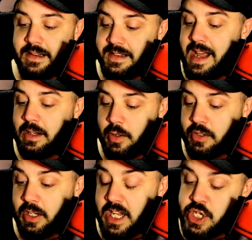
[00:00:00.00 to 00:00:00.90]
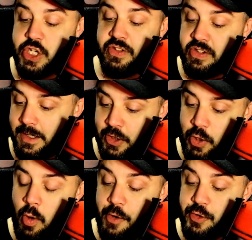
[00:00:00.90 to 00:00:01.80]
does that look delicious.
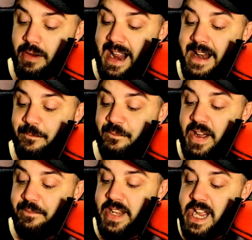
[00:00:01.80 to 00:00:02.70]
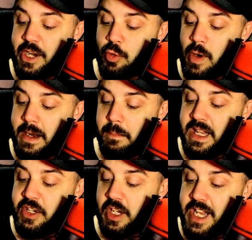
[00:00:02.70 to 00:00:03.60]
250
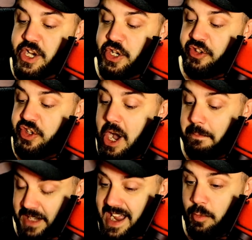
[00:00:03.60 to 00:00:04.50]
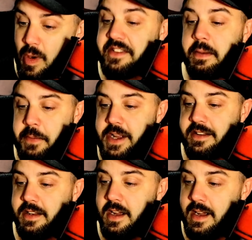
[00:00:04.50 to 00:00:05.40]
incredibly delicious dump cake
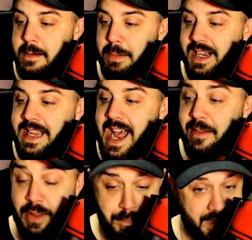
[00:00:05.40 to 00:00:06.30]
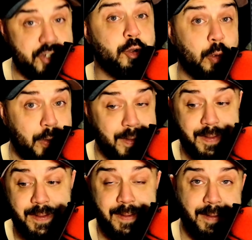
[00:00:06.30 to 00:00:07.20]
recipes by Kathy Mitchell.
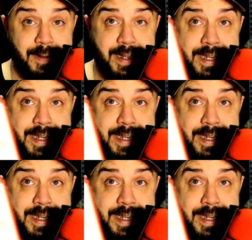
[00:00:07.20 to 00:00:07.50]
Look at